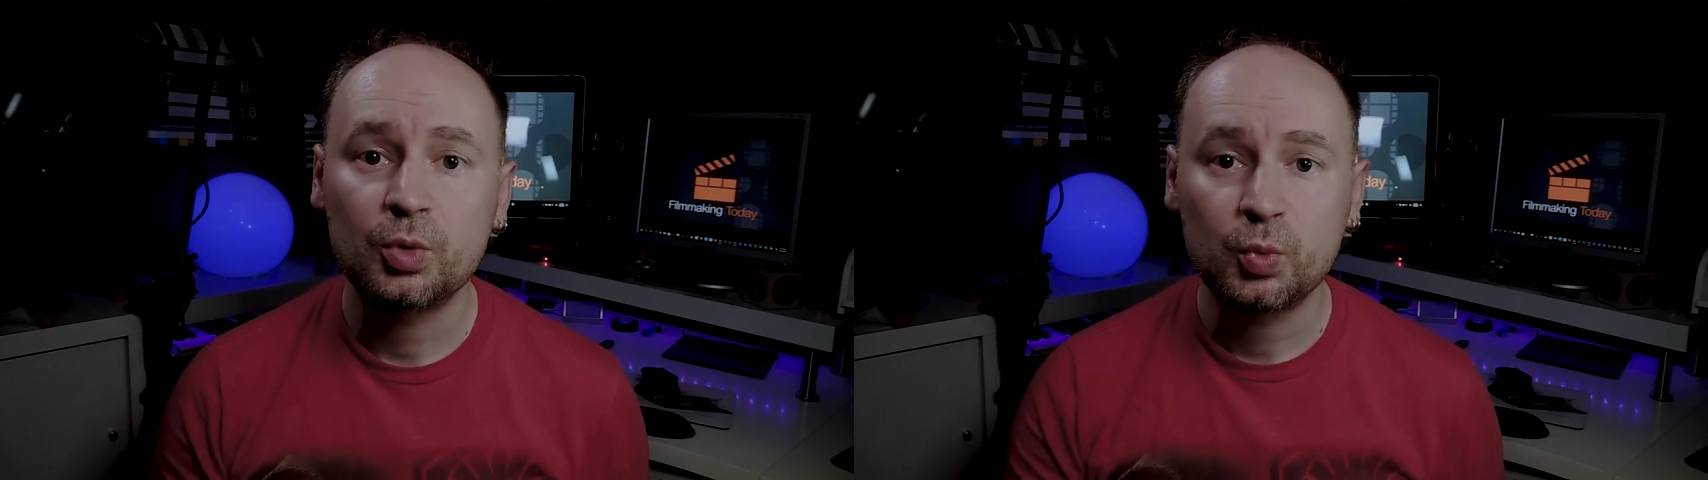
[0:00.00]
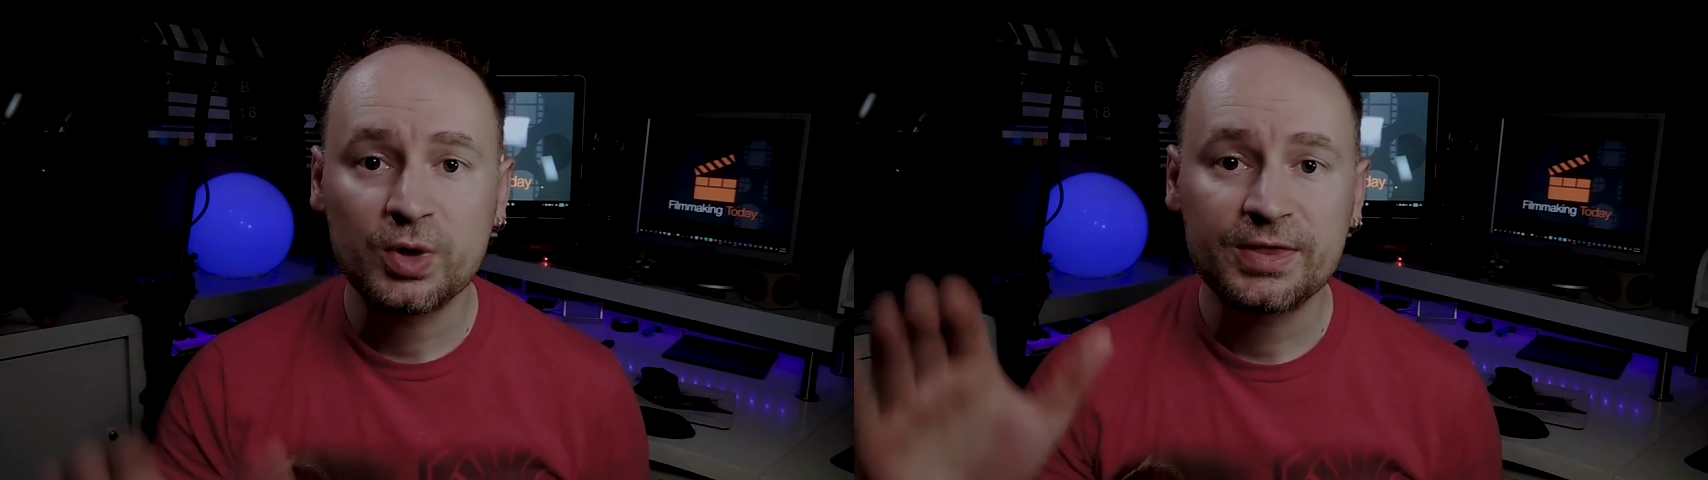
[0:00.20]

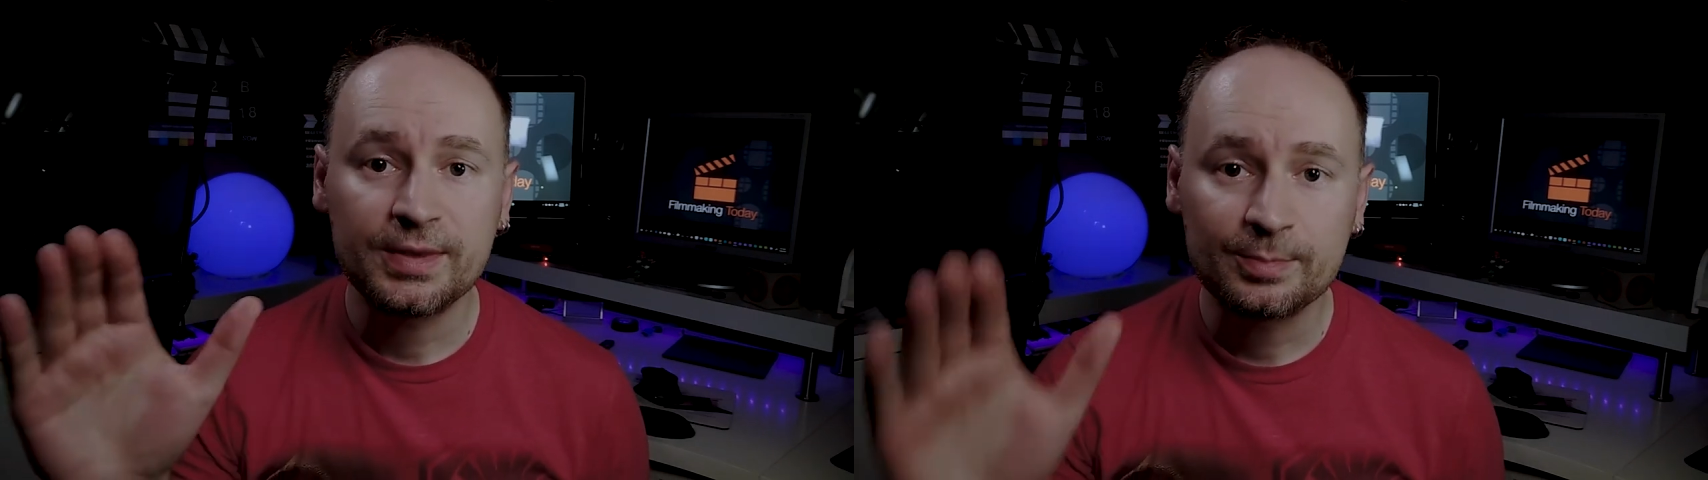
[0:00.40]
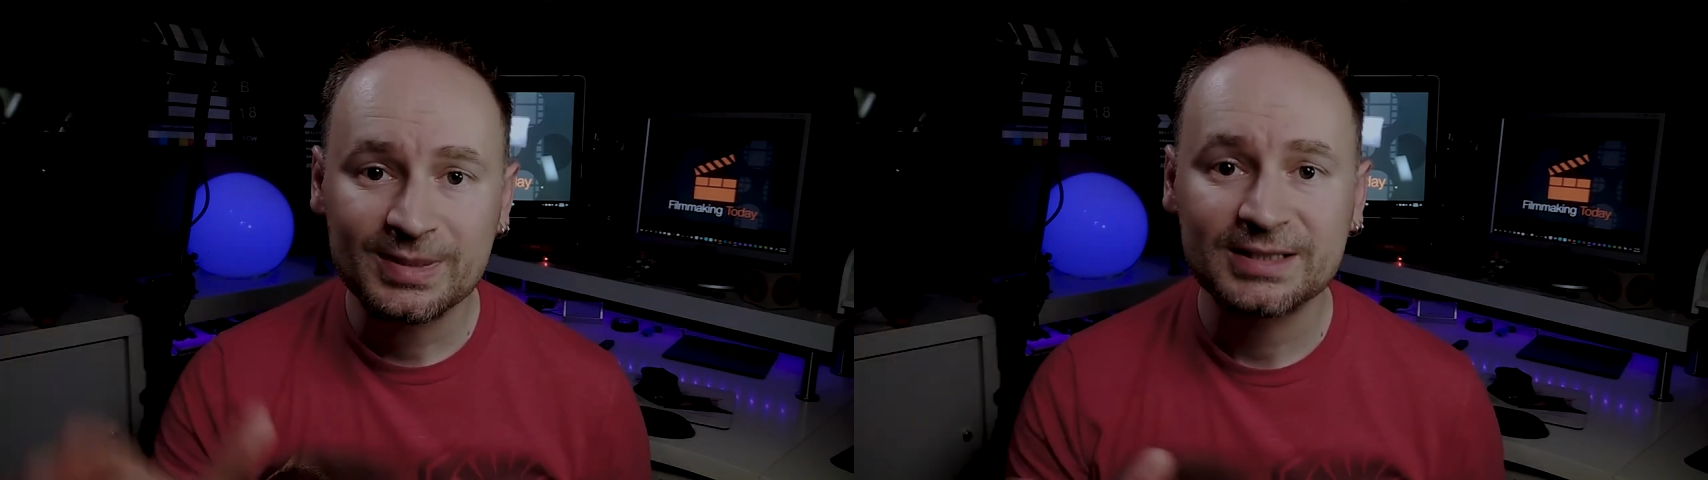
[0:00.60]
with
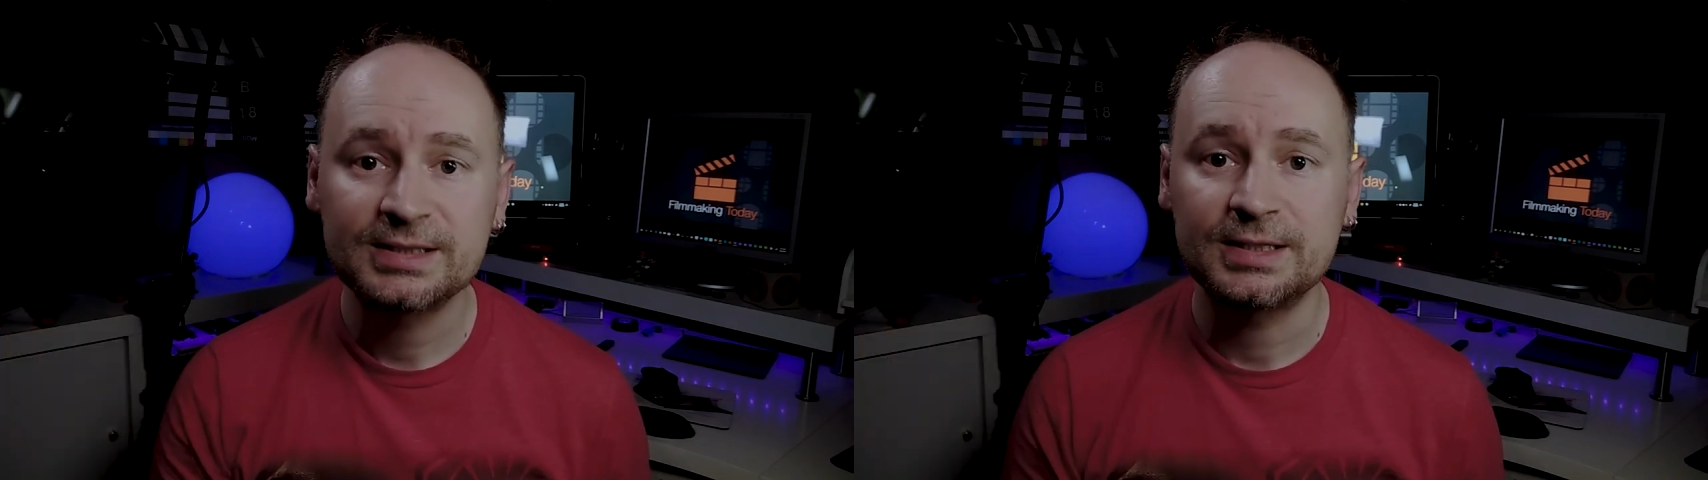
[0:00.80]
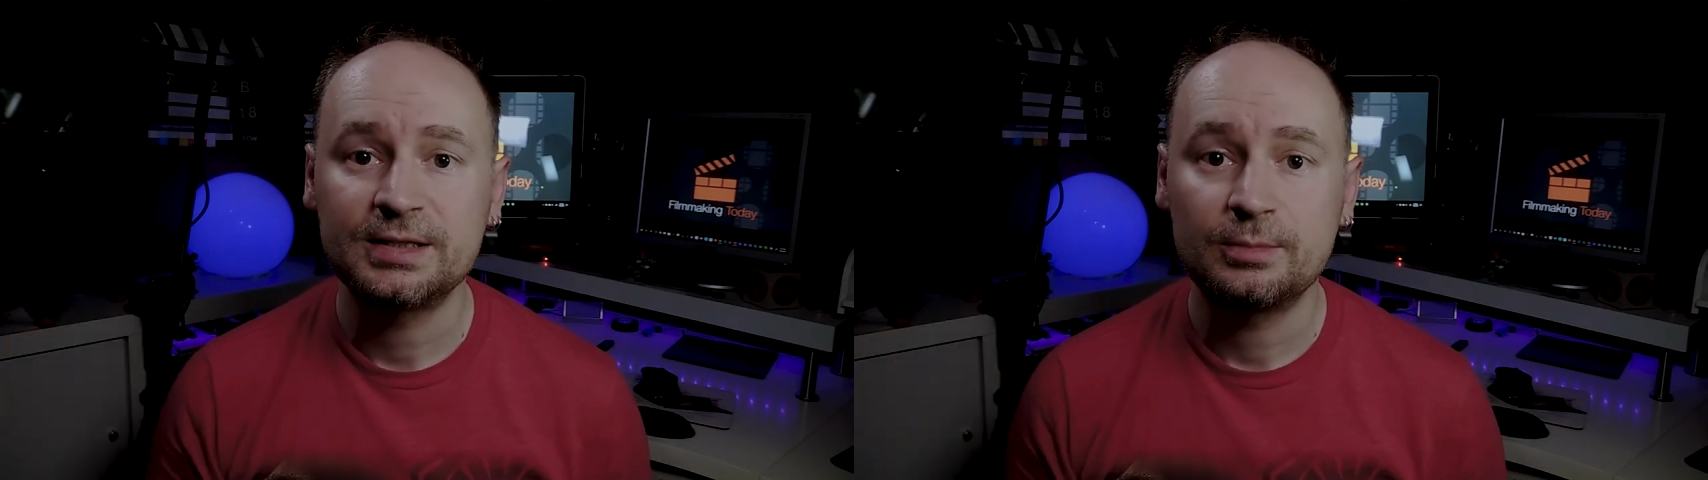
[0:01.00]
the
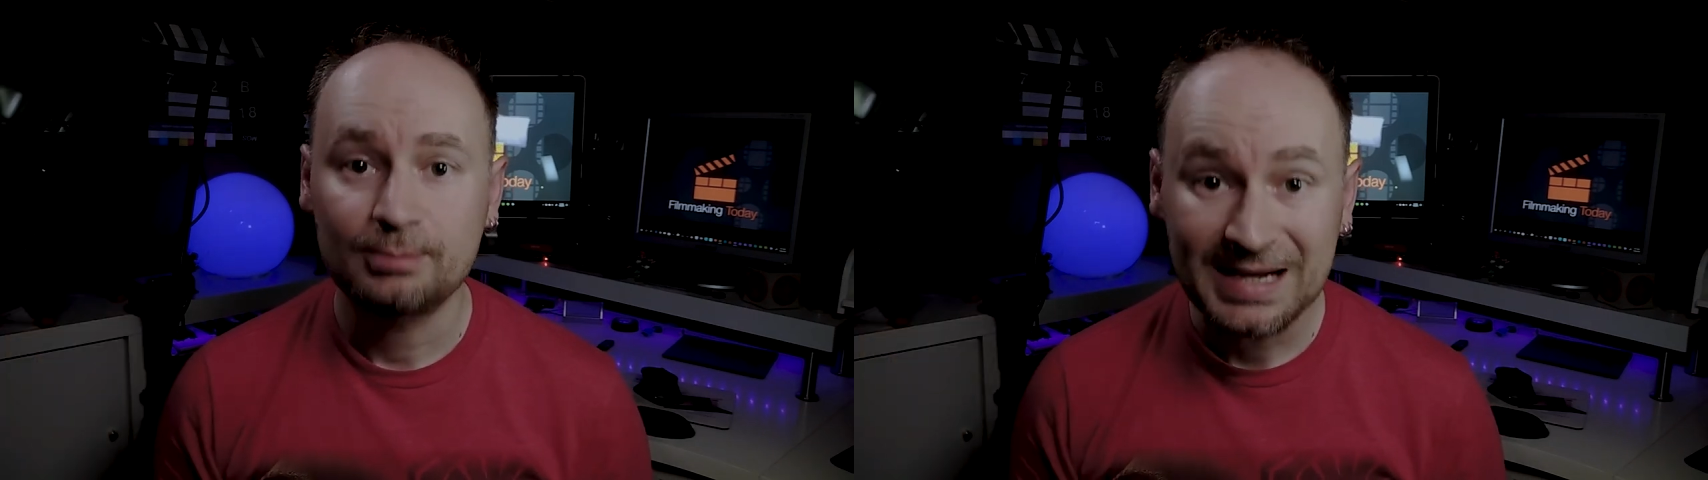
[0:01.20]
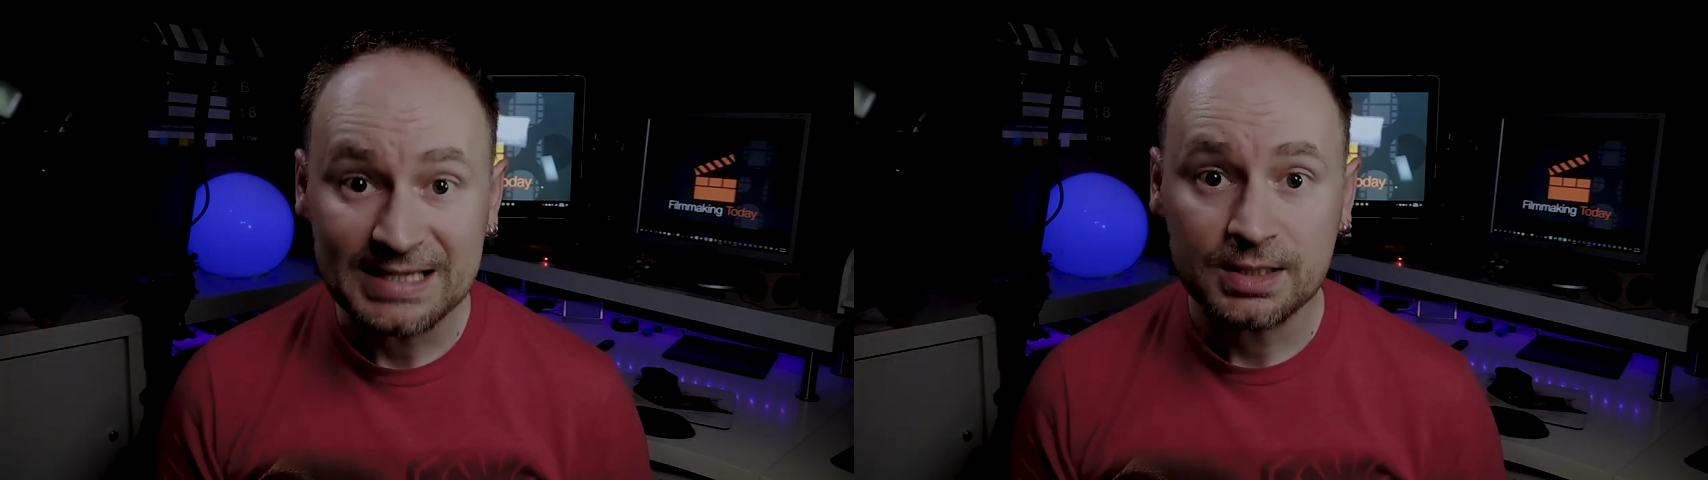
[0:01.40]
built-in
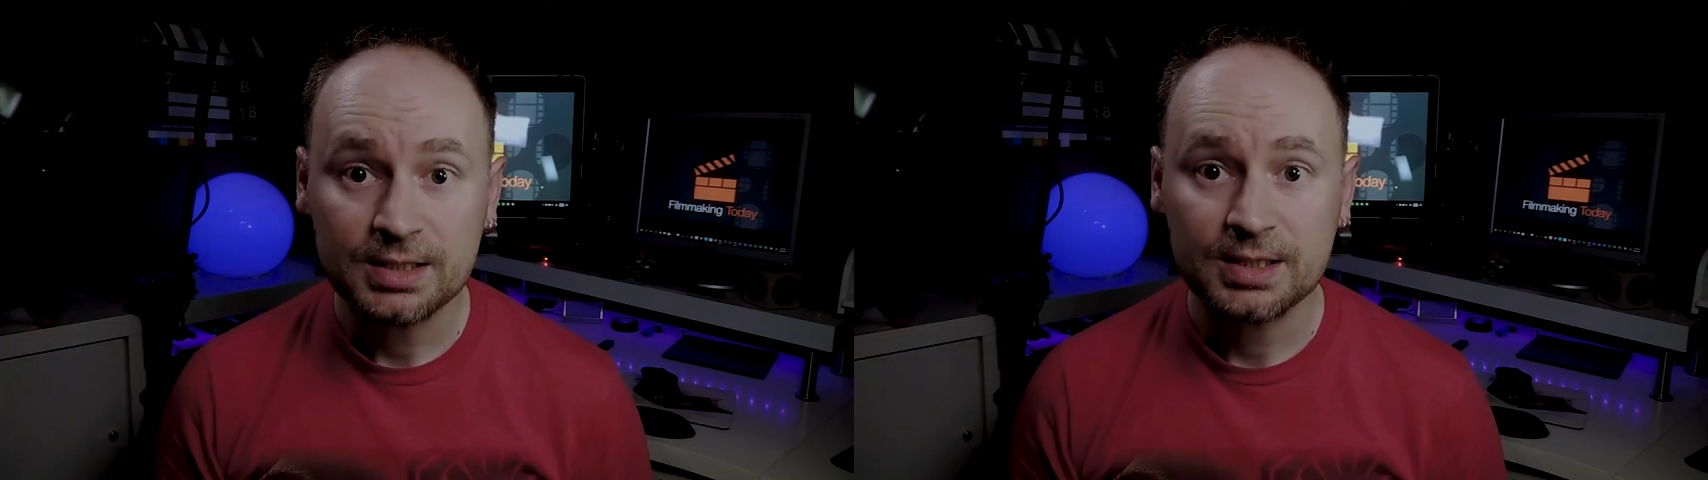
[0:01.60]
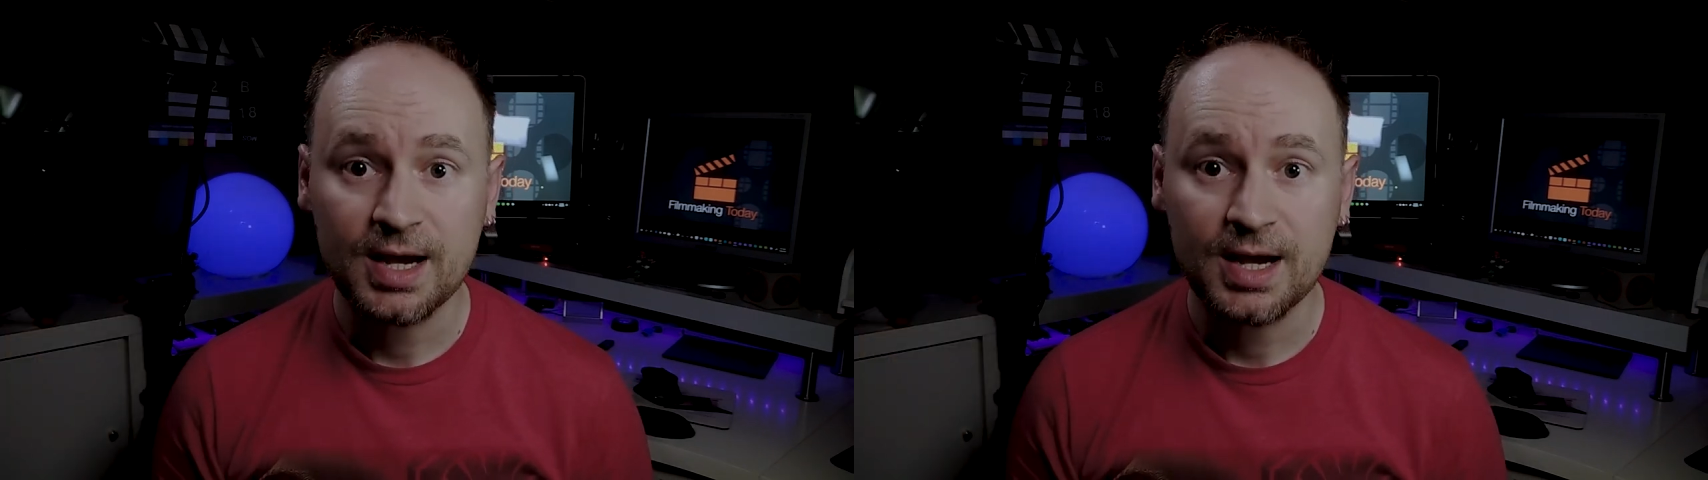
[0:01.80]
mic,